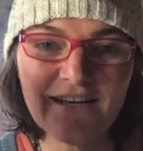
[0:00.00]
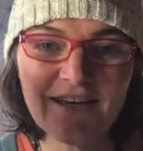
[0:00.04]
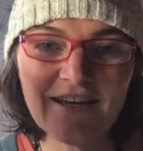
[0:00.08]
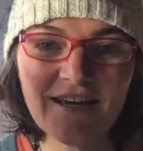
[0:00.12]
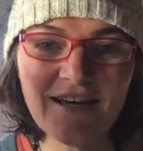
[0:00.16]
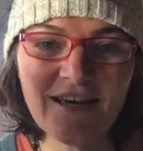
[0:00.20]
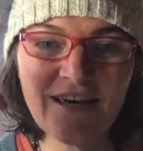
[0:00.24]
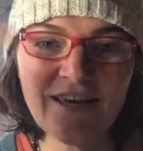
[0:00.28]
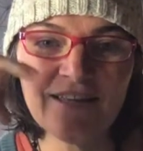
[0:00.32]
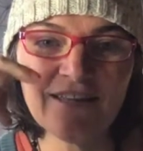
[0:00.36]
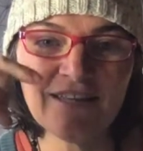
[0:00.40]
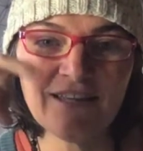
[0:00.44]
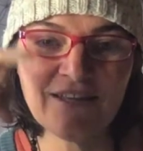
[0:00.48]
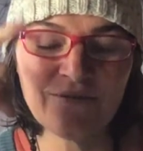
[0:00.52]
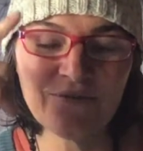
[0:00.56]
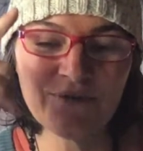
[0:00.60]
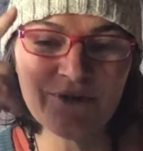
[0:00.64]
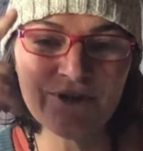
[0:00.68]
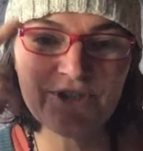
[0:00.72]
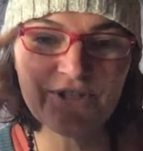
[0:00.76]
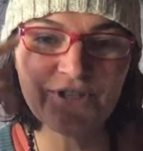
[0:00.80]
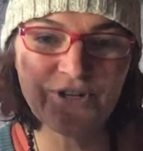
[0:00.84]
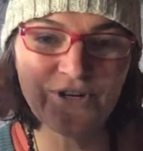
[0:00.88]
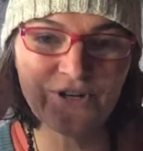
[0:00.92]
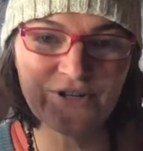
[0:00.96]
And then
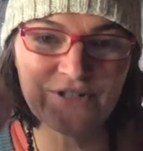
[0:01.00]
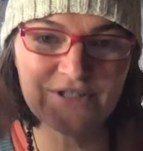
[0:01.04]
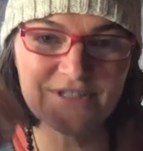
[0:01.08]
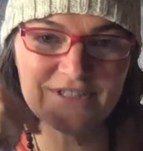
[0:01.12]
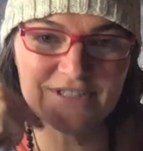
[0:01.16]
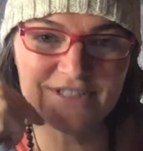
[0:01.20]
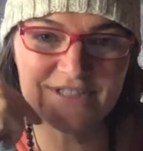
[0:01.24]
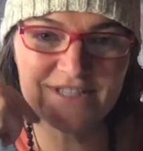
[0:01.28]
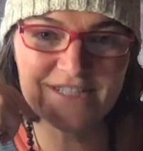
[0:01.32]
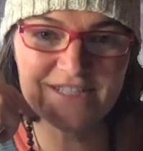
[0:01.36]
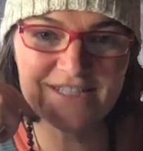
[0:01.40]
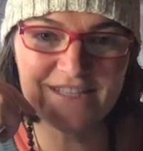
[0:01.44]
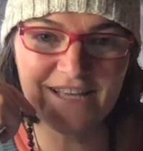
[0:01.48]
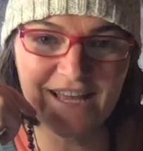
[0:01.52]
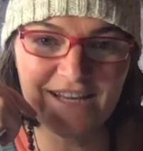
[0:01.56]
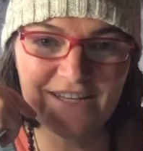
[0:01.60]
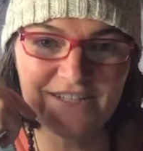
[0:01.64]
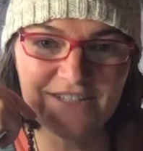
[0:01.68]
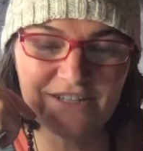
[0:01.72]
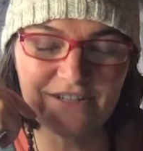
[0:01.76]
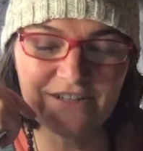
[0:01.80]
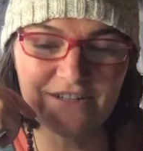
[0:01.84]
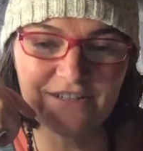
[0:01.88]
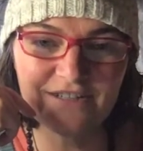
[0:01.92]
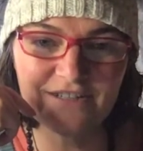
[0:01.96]
return to the
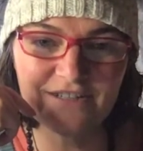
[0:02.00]
center.